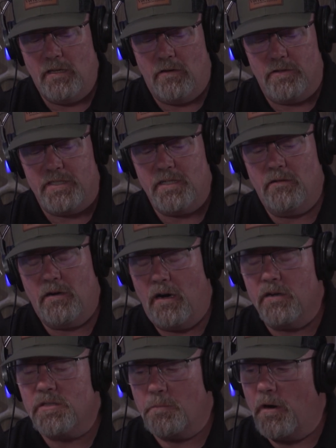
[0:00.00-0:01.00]
know, deer
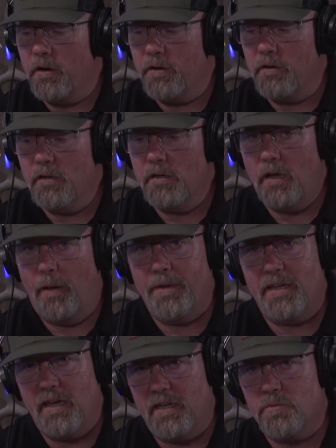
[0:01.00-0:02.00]
are smarter. I
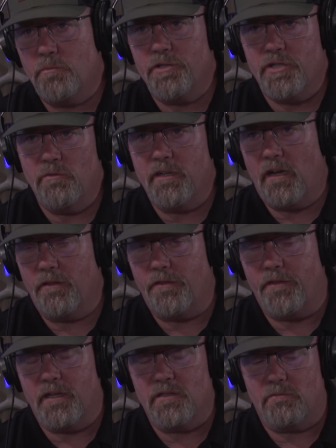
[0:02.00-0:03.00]
mean, yes, we're doing other
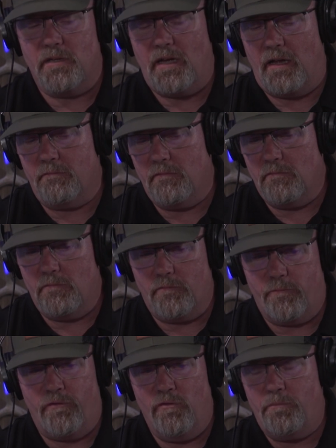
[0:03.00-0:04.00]
things. We got
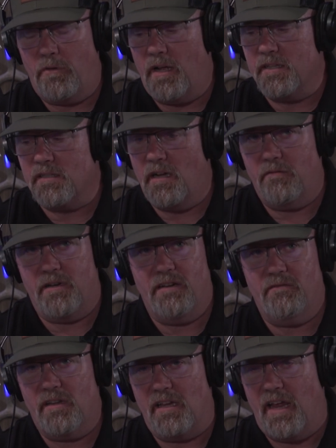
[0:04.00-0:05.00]
food plots now. We
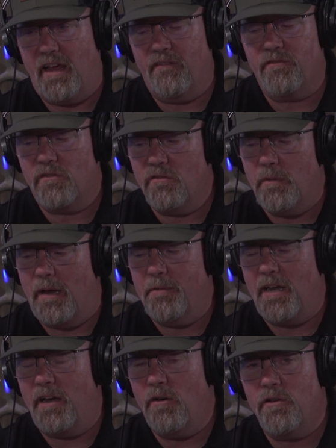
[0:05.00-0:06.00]
didn't really have too many. I
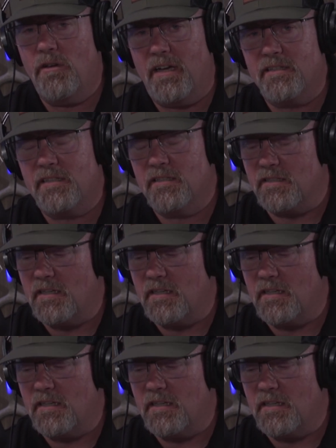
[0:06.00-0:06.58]
mean, I know you guys in the